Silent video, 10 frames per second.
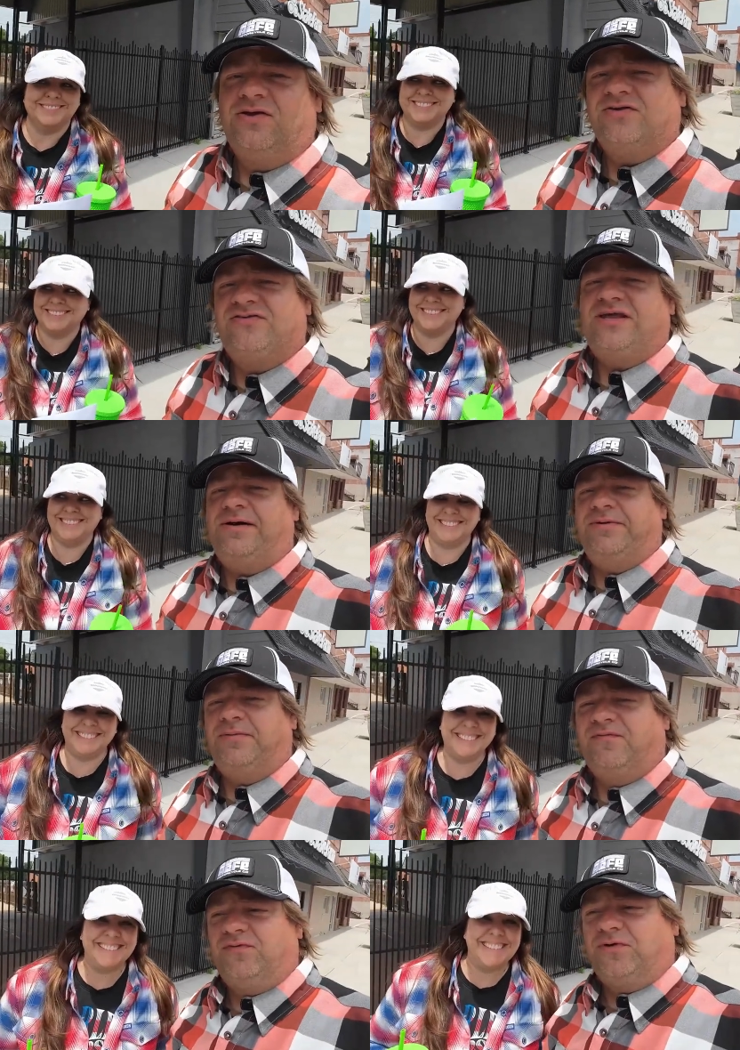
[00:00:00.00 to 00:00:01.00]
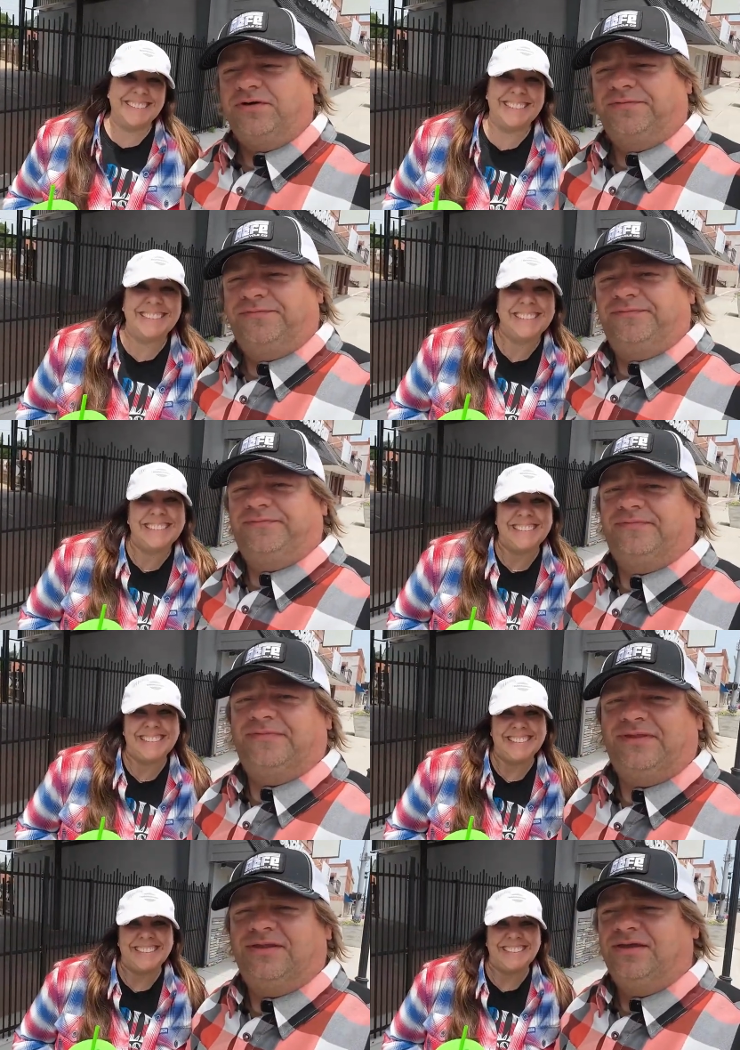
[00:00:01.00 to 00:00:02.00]
Speaker 1: Here's stop number 4.
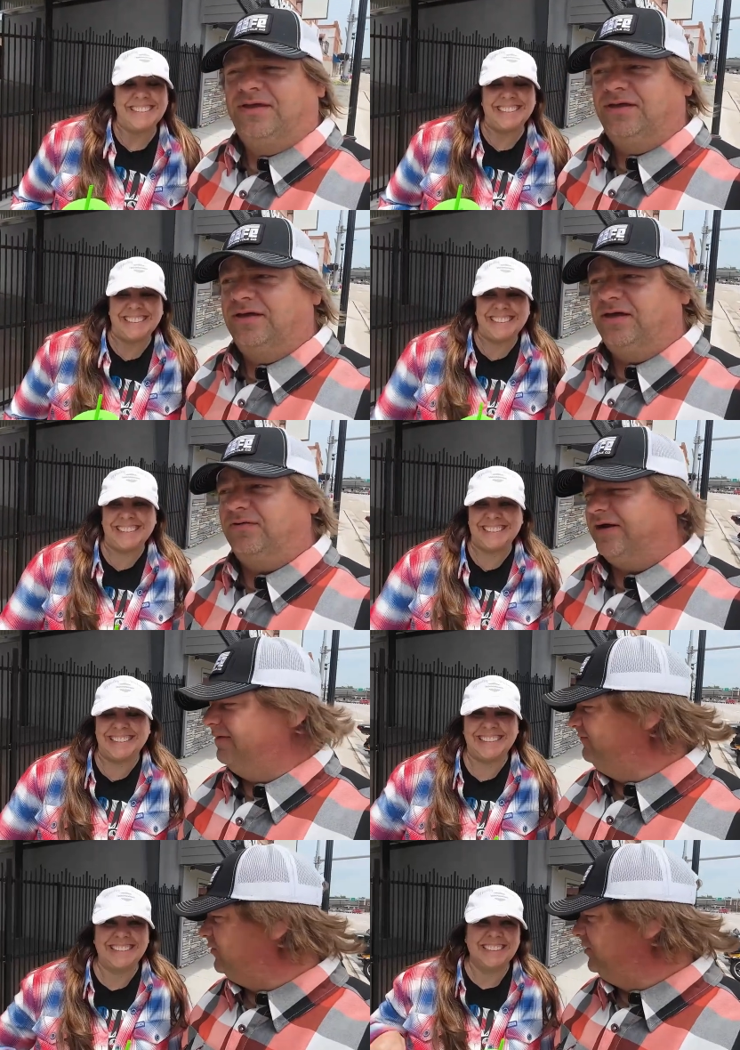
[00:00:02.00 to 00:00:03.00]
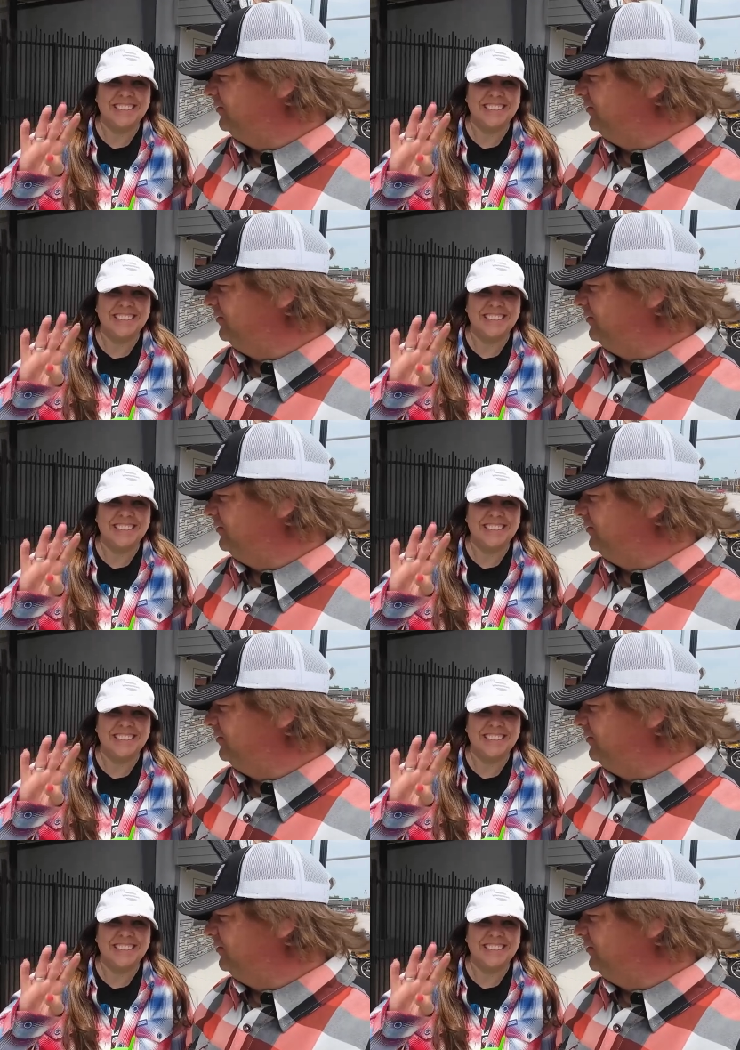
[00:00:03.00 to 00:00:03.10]
Right? 4?